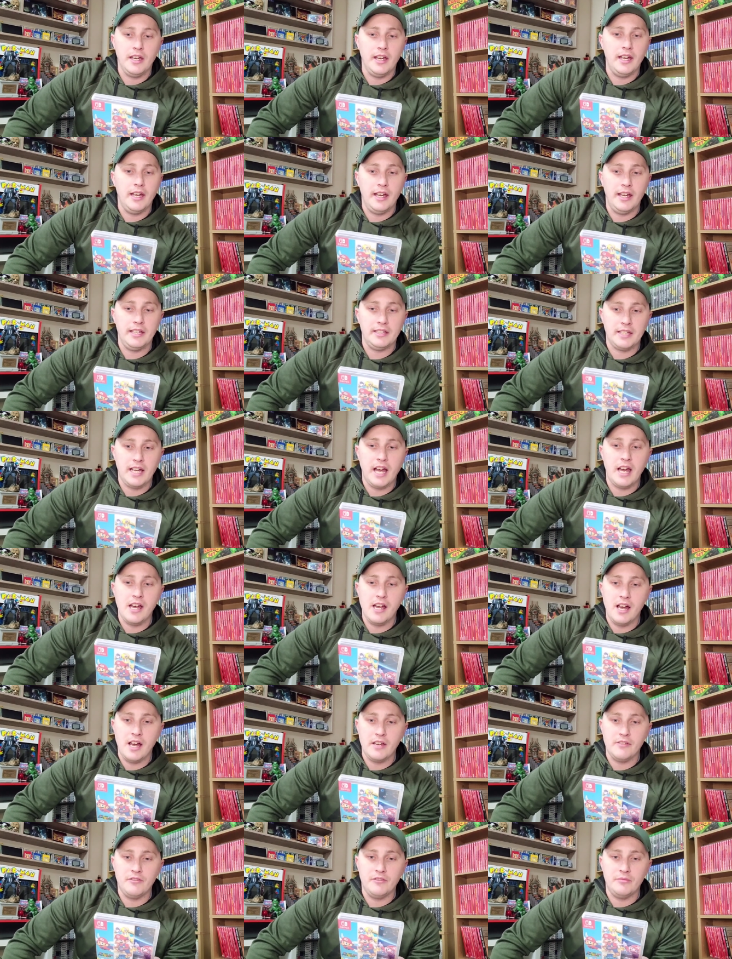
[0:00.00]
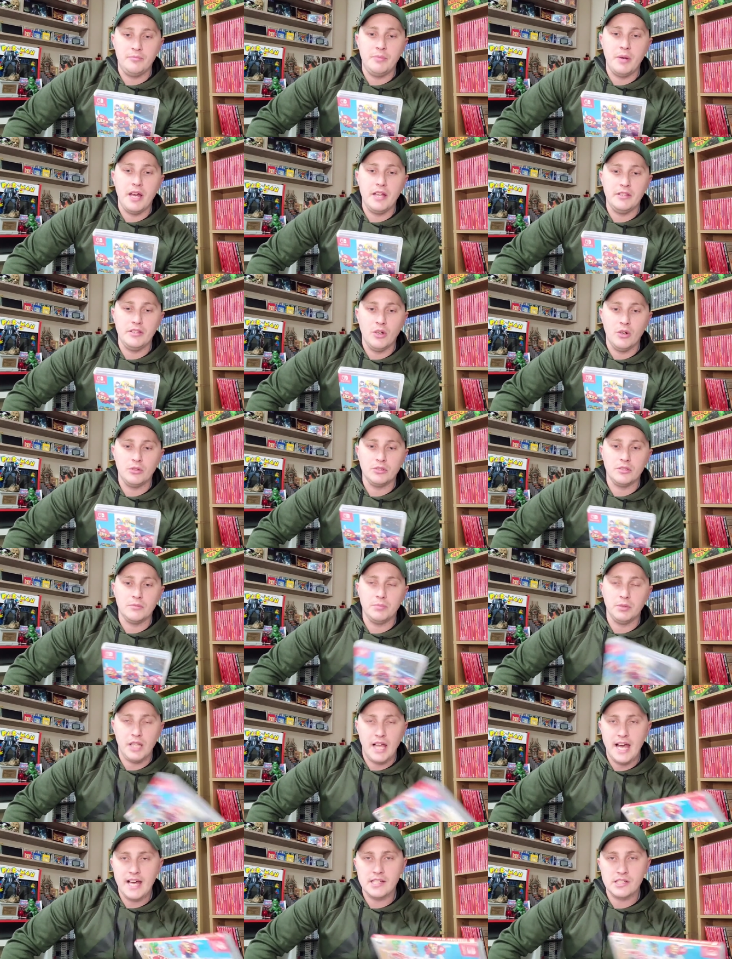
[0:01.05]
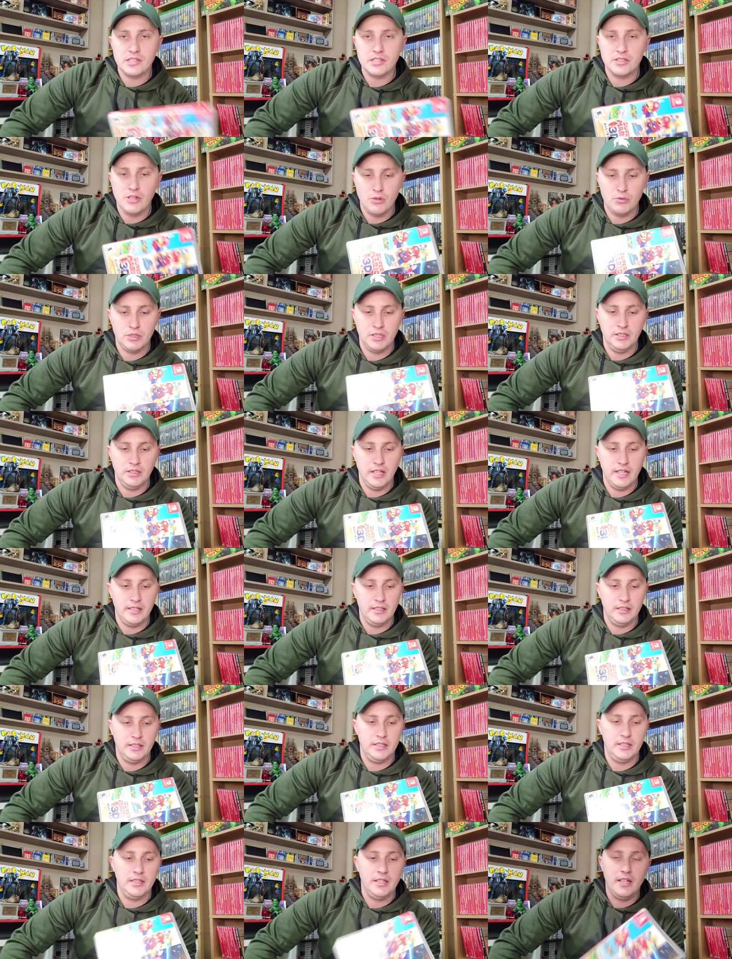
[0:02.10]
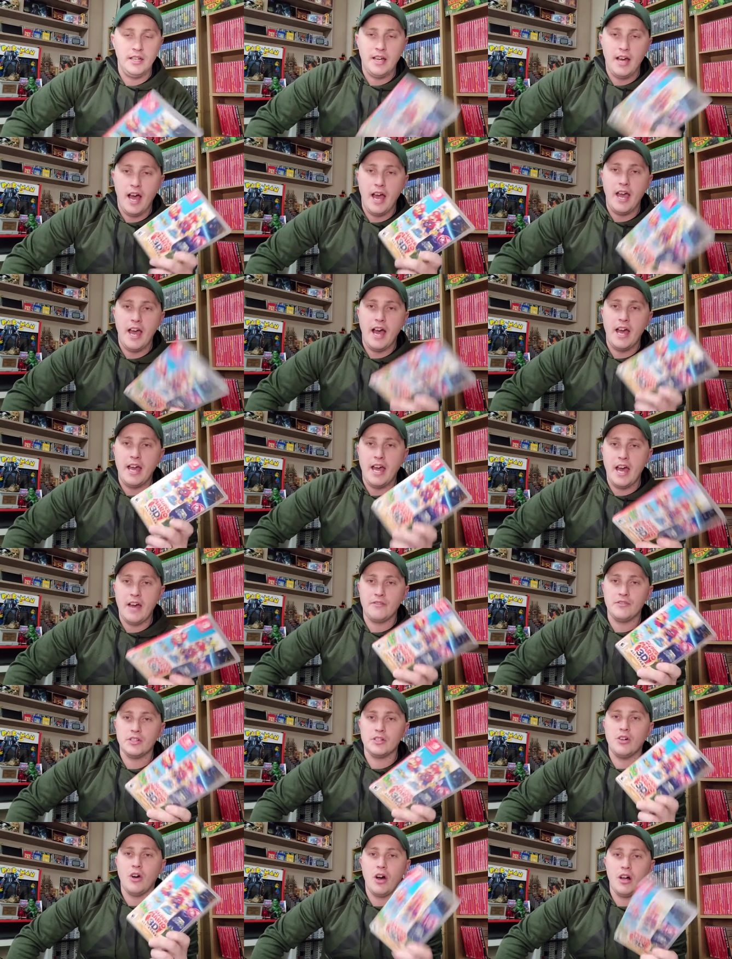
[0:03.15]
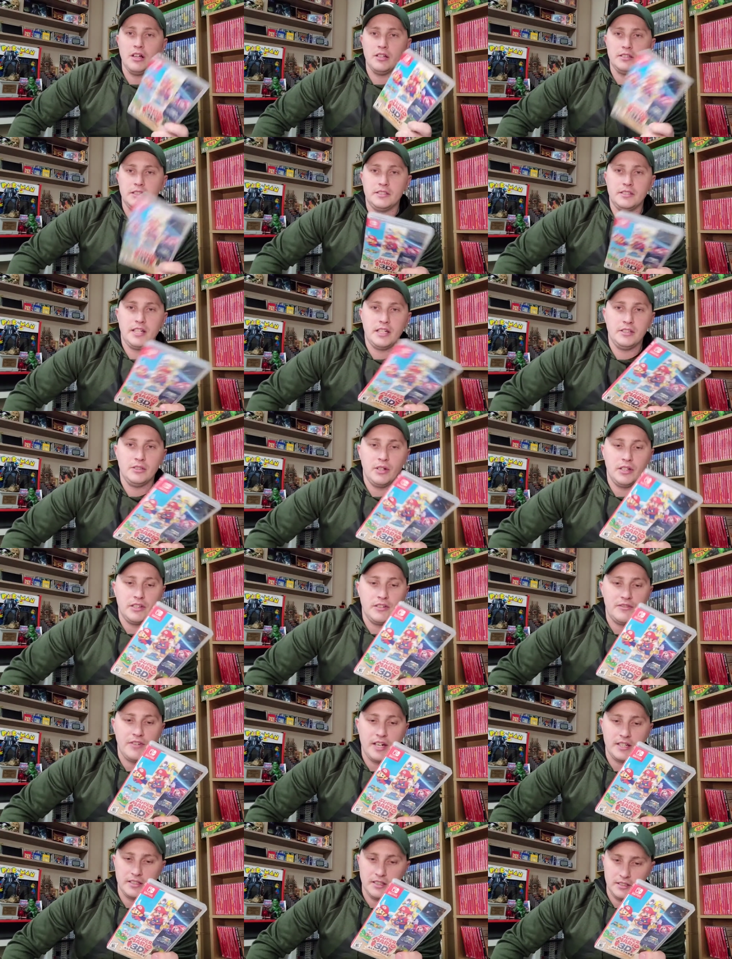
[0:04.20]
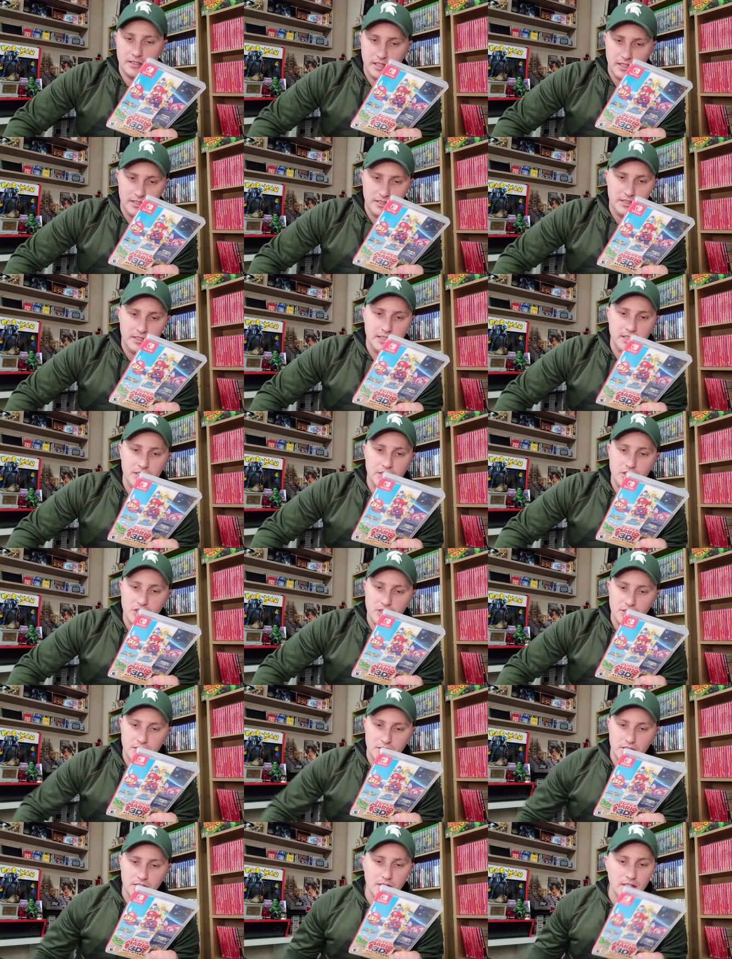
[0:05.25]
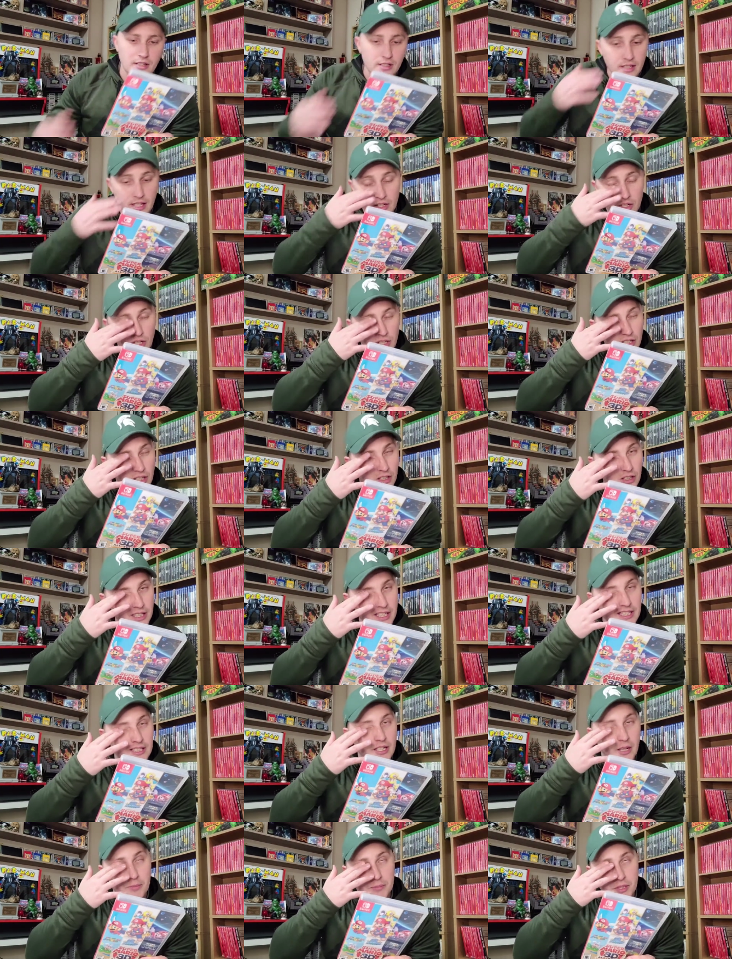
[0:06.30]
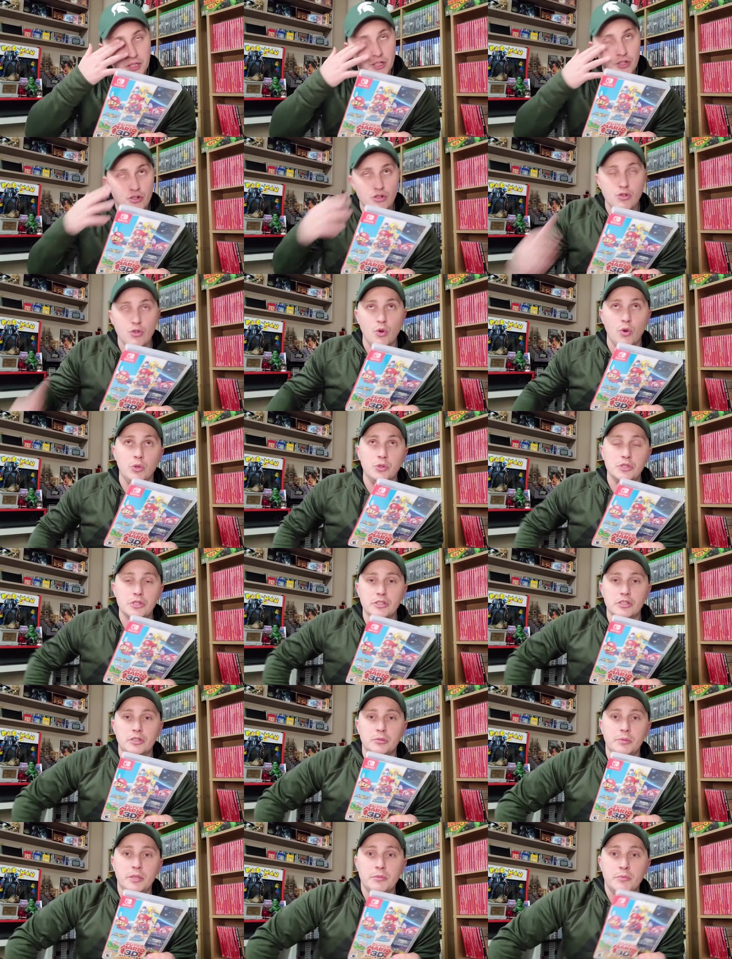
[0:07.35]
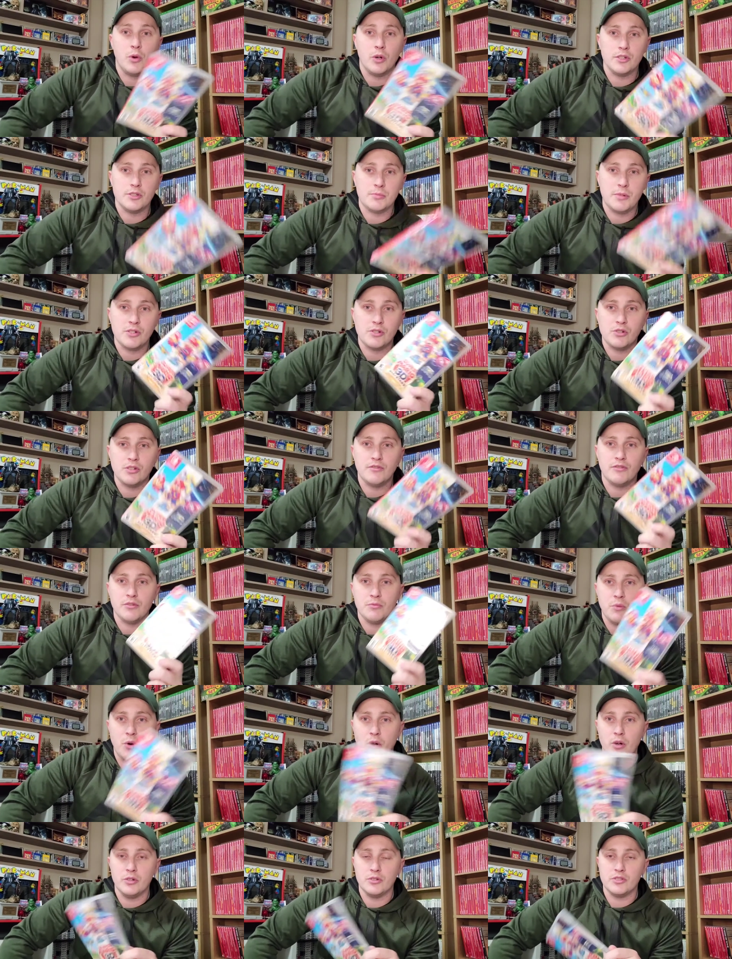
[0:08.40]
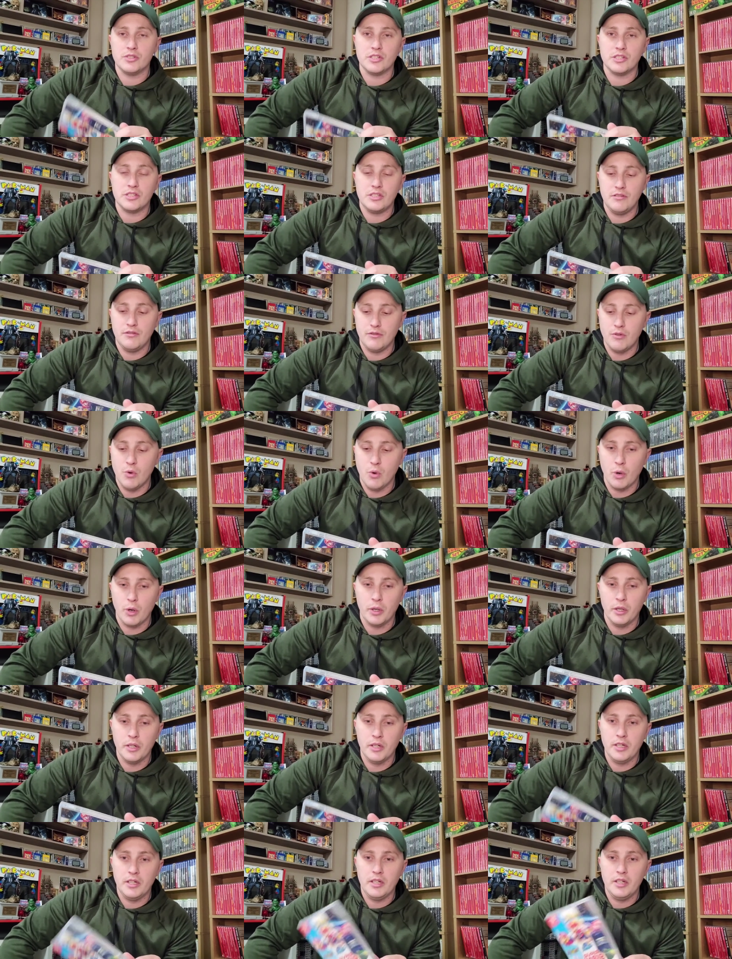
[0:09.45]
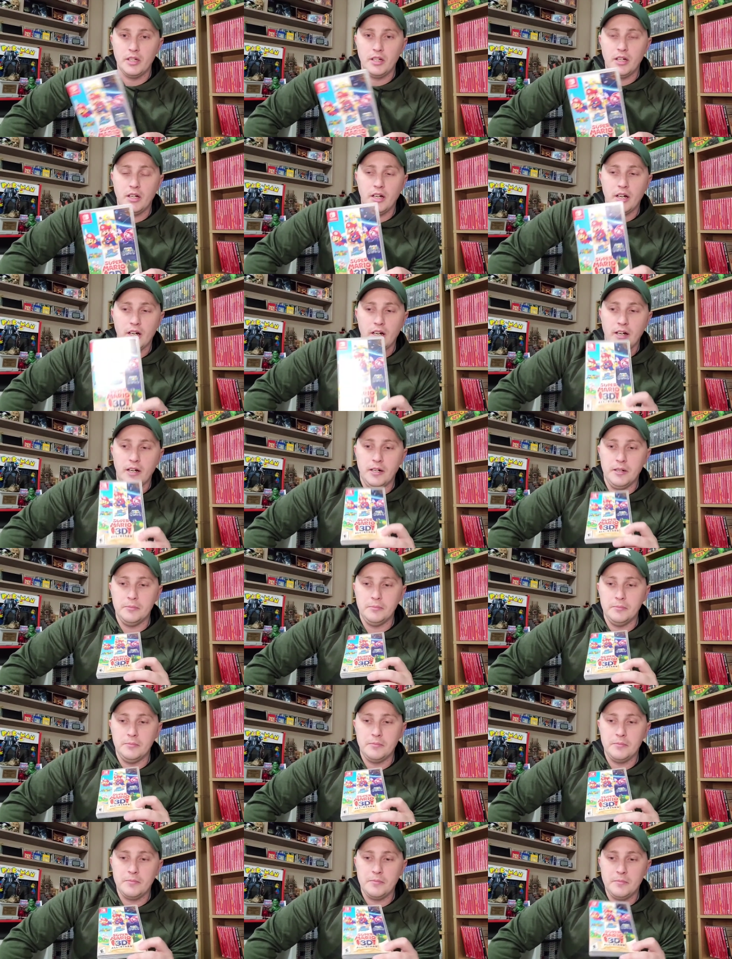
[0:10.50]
and, and I, I've been known to blast Sony lately, I, I have to call out Nintendo on the fact that they didn't just they could have cleaned up the controls a little bit more, especially for Mario 64. Um,